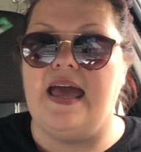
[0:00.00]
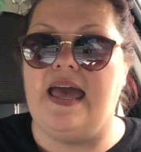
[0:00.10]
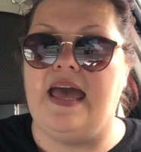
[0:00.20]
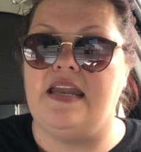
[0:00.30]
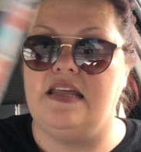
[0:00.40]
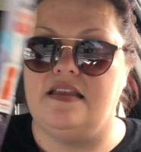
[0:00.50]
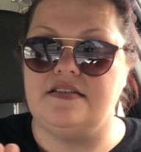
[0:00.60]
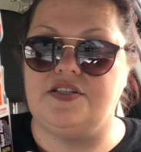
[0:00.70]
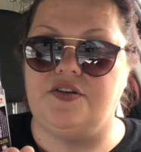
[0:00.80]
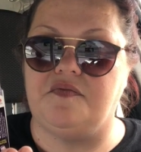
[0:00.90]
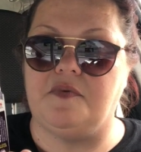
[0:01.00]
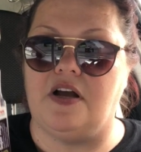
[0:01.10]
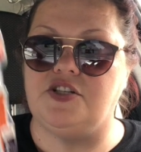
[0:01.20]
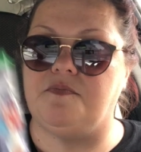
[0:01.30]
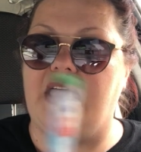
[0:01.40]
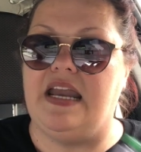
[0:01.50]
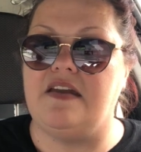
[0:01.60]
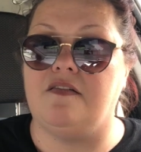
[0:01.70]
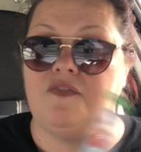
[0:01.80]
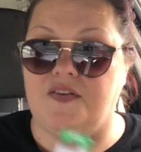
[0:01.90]
and this toothbrush made
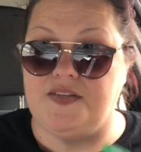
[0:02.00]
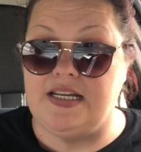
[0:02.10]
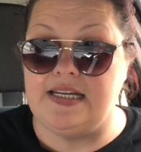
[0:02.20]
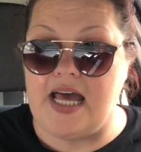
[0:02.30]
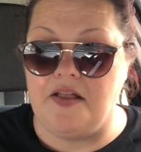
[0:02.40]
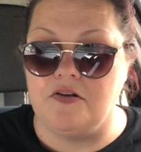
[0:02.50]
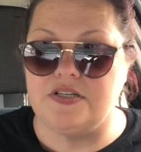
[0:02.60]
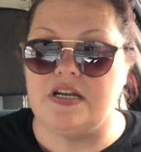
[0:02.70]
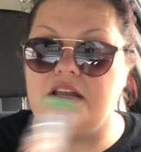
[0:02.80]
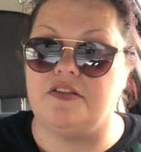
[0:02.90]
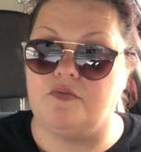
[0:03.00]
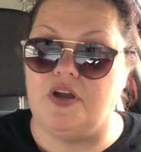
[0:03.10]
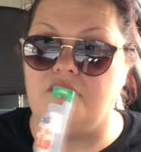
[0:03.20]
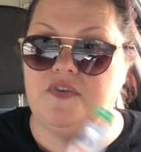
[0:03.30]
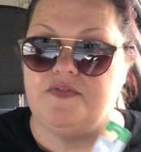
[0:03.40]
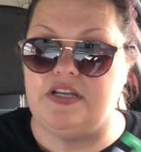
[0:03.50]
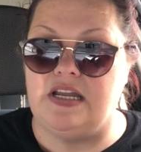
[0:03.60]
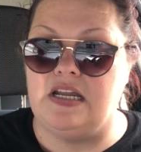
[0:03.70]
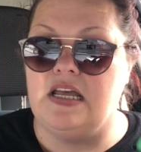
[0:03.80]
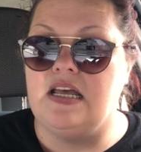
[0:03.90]
$15 and I did three off
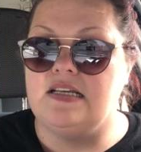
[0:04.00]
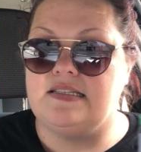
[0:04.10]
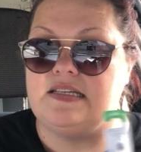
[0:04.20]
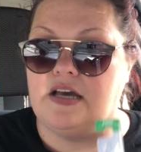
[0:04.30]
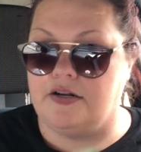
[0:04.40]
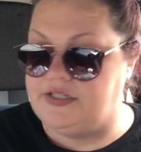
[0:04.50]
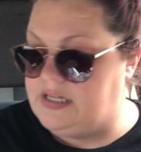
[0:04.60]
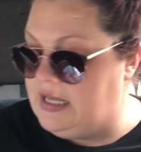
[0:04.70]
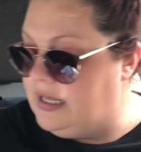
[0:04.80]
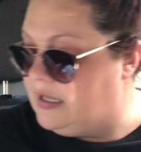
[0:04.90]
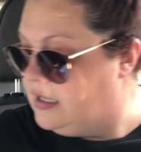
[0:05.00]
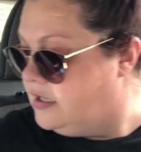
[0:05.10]
15 CRT.